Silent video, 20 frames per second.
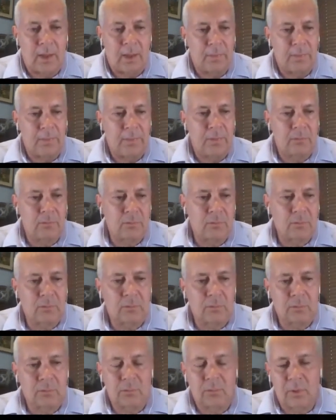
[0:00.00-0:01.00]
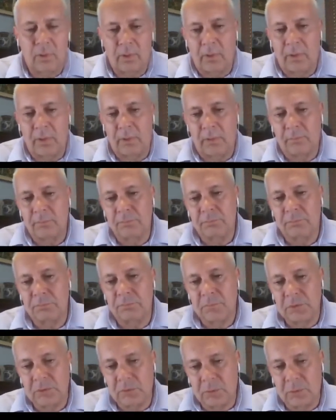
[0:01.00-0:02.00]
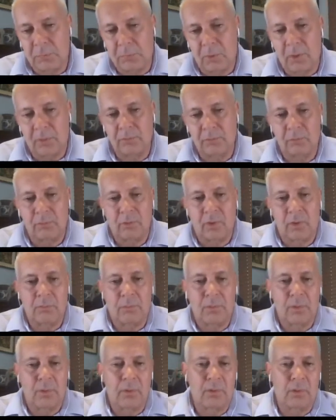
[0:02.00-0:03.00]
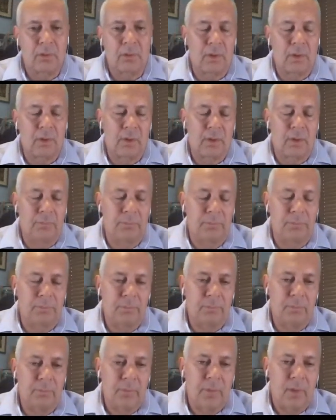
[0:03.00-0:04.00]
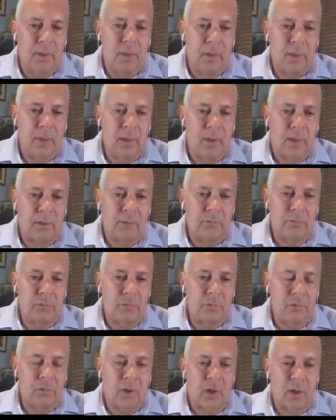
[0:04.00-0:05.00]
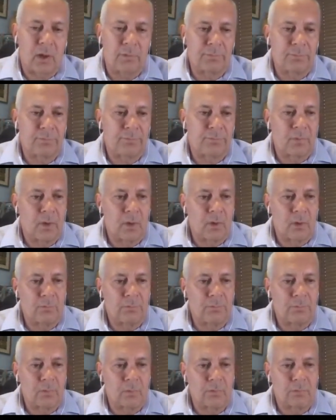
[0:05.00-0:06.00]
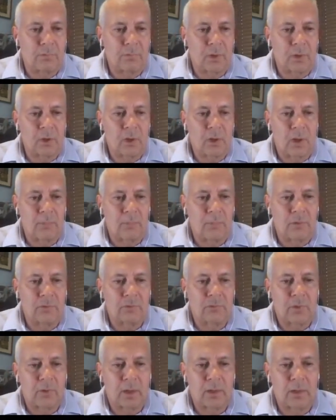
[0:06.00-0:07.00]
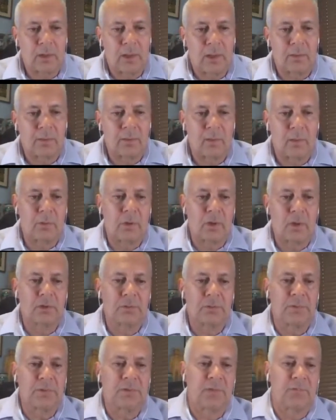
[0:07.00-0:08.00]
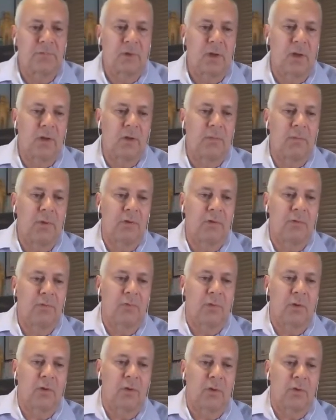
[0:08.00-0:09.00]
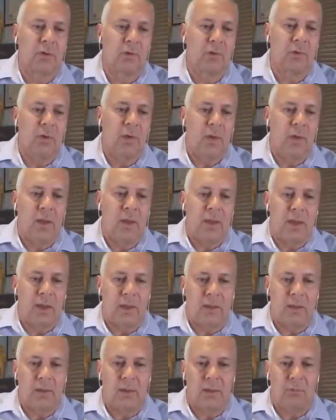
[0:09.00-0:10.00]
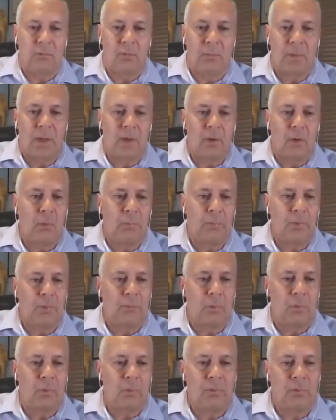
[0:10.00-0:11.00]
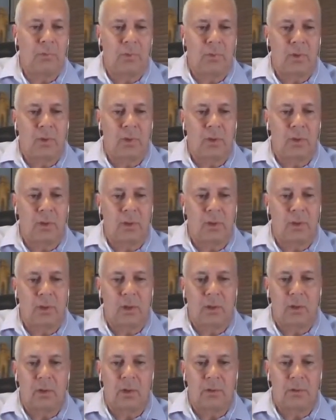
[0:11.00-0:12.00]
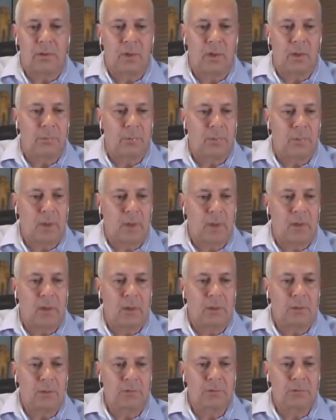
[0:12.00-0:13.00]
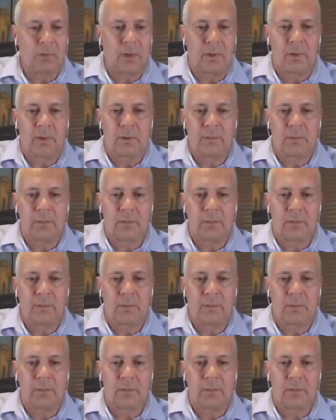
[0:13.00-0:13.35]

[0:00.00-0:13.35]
These deposits have been drilled off for over a kilometer strike length and approximately 700 meters vertical, and they remain open both along dip and along strike.